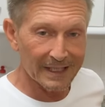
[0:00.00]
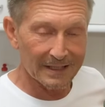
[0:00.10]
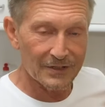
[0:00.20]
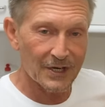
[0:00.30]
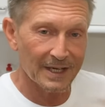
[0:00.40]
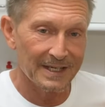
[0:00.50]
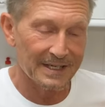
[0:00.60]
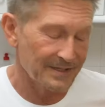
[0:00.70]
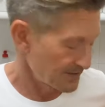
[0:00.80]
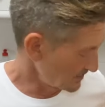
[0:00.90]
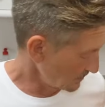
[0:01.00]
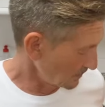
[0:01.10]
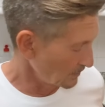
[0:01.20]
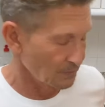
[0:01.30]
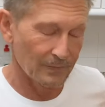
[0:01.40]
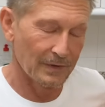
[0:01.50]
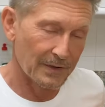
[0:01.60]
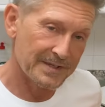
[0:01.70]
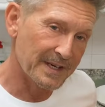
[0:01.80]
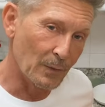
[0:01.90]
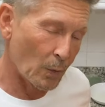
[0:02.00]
little Chinese store non-stick